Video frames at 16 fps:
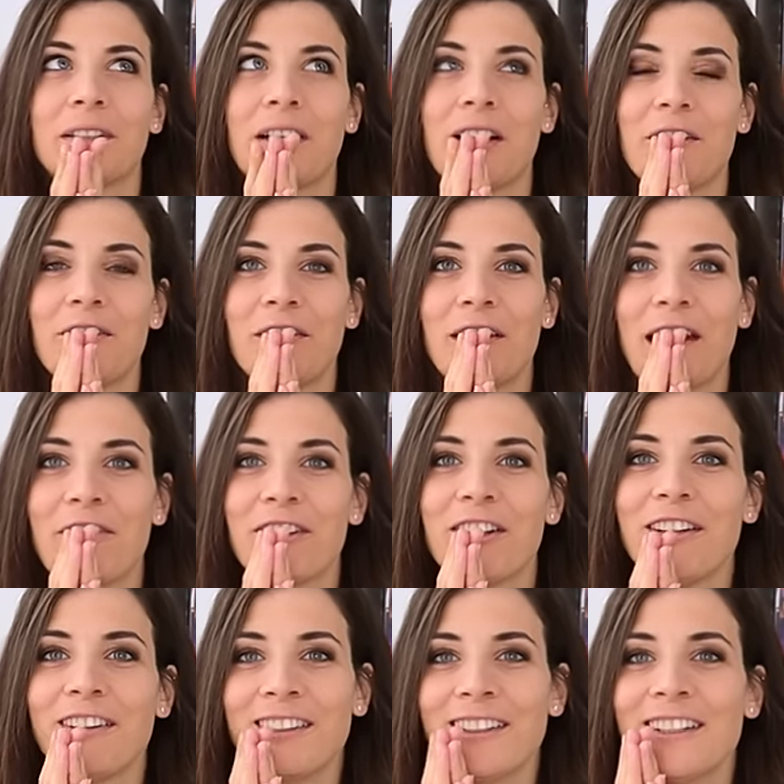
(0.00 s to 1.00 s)

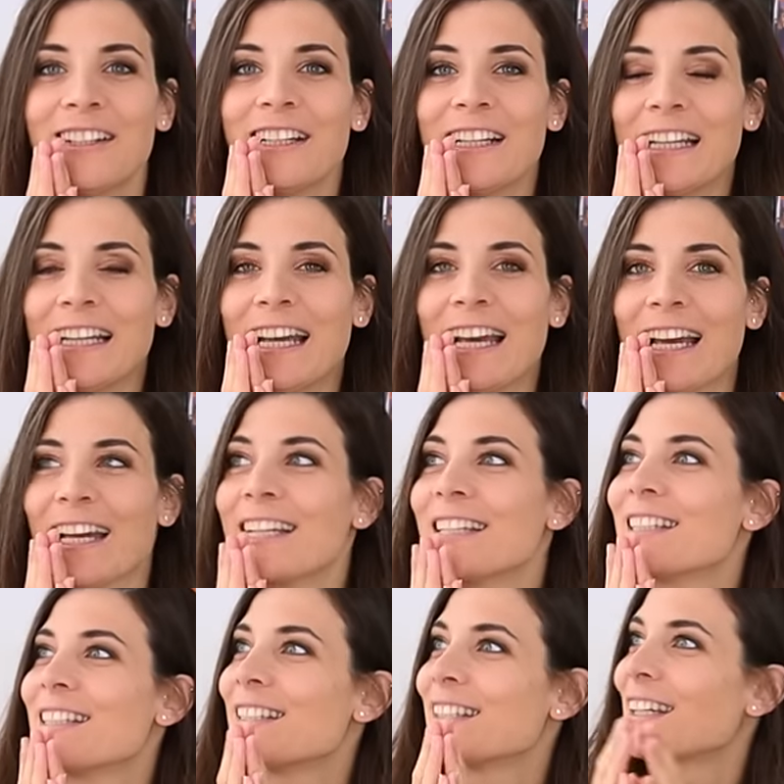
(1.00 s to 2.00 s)
11:30
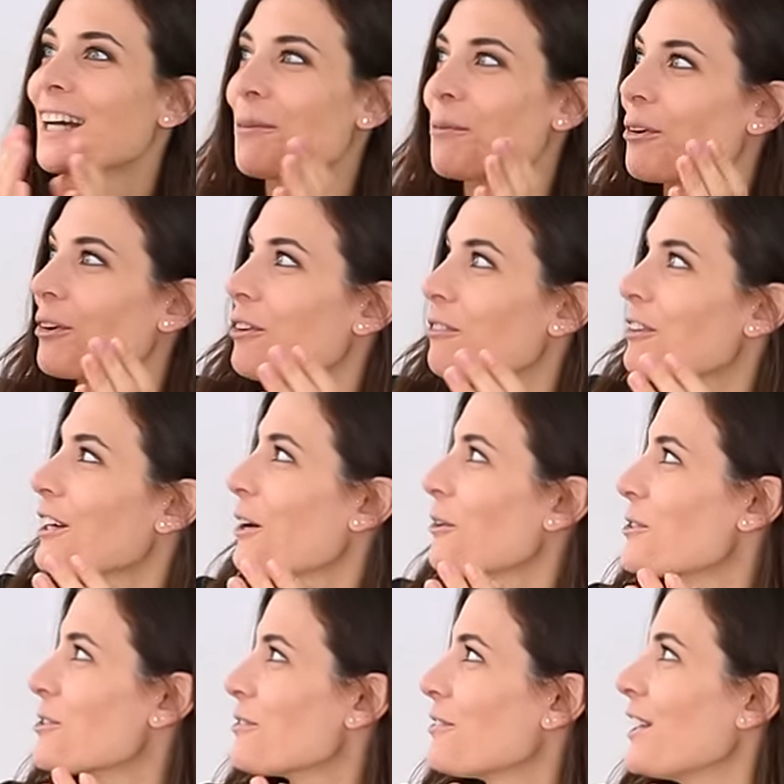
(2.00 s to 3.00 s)
and I'm gonna run
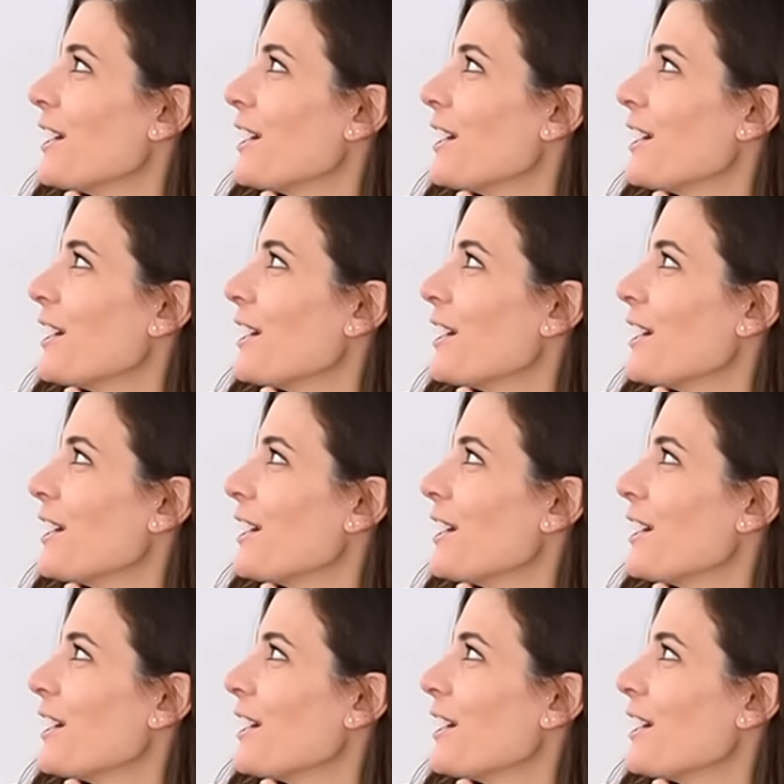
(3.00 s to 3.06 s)
out of